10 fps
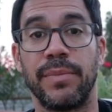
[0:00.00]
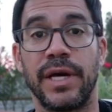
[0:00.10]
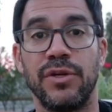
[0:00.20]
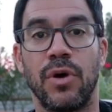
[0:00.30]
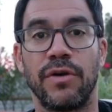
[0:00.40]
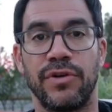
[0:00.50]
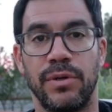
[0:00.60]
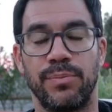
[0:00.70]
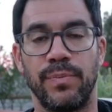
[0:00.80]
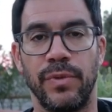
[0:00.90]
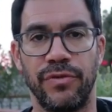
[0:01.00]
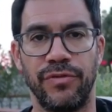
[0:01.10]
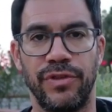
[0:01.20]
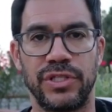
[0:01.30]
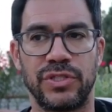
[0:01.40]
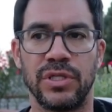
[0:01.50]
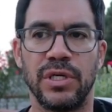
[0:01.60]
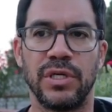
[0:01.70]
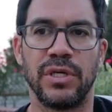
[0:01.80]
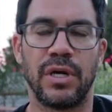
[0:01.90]
And by you offering this
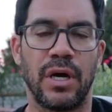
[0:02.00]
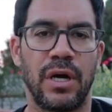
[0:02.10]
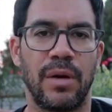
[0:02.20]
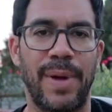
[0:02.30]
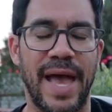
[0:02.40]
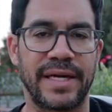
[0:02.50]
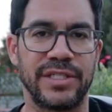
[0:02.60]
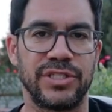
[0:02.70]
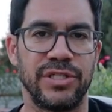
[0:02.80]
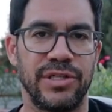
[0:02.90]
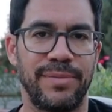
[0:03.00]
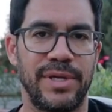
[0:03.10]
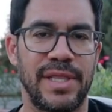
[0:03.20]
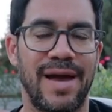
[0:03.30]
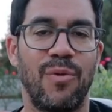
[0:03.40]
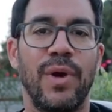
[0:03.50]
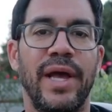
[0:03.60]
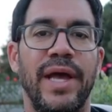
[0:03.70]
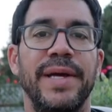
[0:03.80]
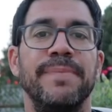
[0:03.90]
package to them in that
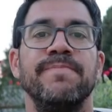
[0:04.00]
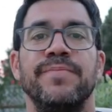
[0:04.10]
way,